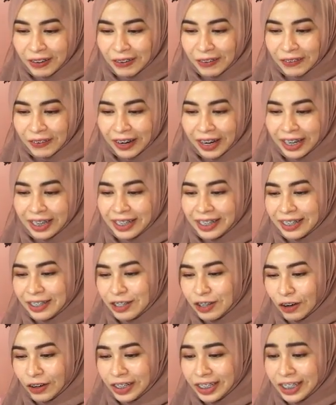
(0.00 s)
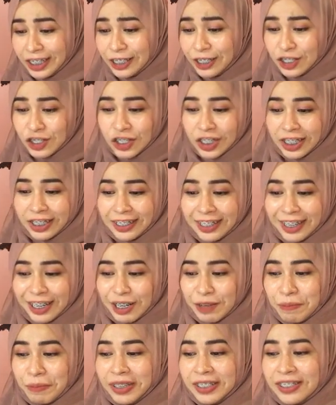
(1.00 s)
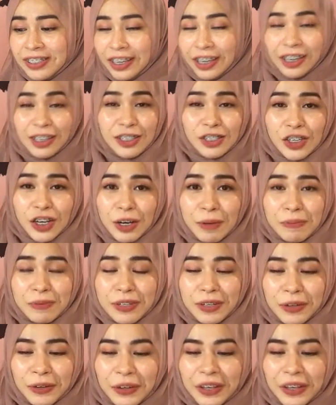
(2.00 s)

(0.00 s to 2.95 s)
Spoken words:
All right, .eg, then it means Egypt.